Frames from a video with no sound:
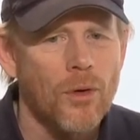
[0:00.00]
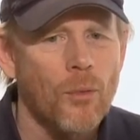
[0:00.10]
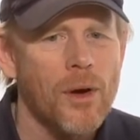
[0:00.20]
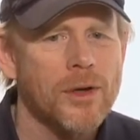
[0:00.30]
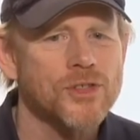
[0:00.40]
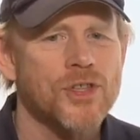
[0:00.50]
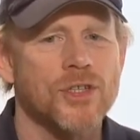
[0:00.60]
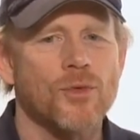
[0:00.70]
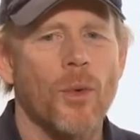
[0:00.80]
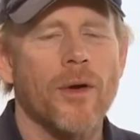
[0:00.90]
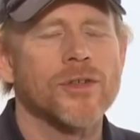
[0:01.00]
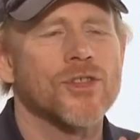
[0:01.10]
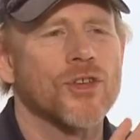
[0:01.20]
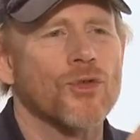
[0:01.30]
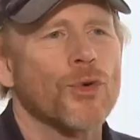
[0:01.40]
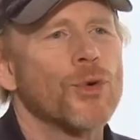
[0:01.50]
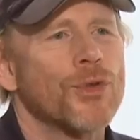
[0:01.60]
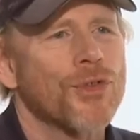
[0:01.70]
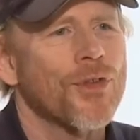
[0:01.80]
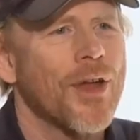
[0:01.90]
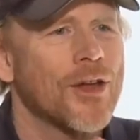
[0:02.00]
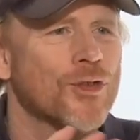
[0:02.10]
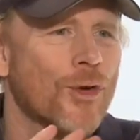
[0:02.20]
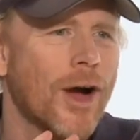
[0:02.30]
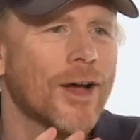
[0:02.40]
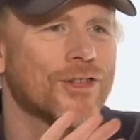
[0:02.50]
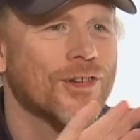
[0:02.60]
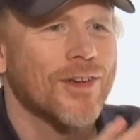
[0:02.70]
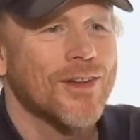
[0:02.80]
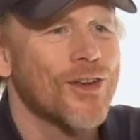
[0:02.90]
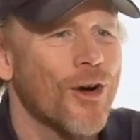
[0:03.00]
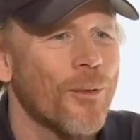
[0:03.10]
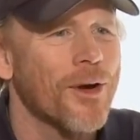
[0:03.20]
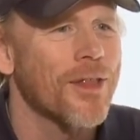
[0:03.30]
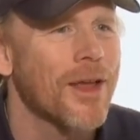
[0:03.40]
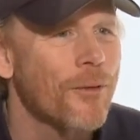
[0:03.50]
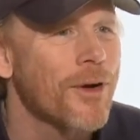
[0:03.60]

Where is the where is the truth and trust, and you know, where do they